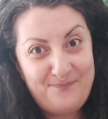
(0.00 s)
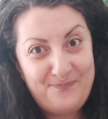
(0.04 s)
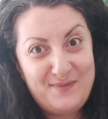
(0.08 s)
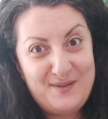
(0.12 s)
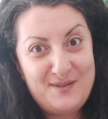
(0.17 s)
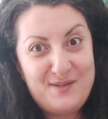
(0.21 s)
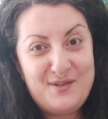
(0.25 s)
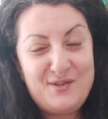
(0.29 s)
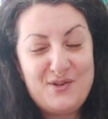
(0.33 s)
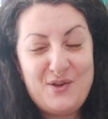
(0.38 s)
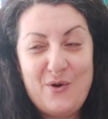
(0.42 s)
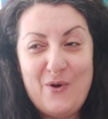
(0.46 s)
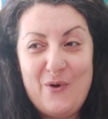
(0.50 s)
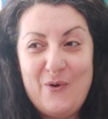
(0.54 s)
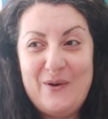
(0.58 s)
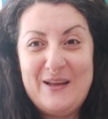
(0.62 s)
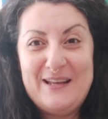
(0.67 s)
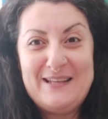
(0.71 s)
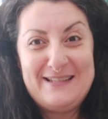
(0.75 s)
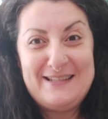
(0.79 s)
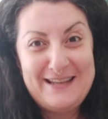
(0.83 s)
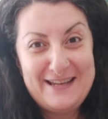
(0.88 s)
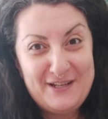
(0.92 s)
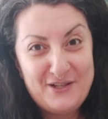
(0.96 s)
So
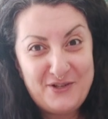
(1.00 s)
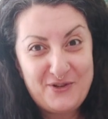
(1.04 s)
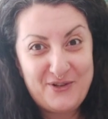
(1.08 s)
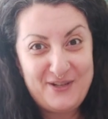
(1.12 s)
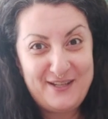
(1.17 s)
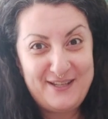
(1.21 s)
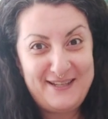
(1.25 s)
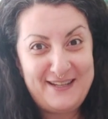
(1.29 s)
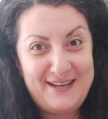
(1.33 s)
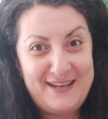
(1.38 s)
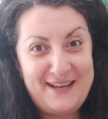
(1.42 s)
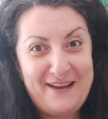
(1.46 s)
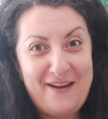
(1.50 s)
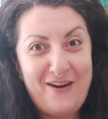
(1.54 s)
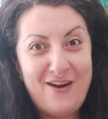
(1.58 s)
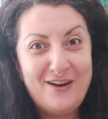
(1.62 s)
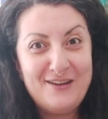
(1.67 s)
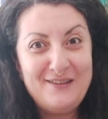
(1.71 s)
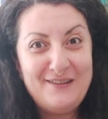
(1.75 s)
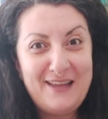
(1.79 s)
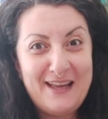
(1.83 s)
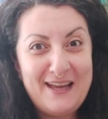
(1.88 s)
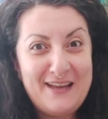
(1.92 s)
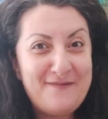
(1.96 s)
it's interesting.
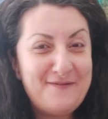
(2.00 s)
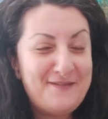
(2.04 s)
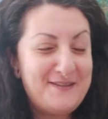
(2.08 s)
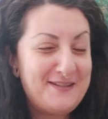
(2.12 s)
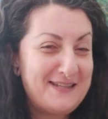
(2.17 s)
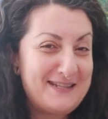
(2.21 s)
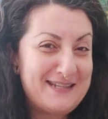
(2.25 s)
Our life is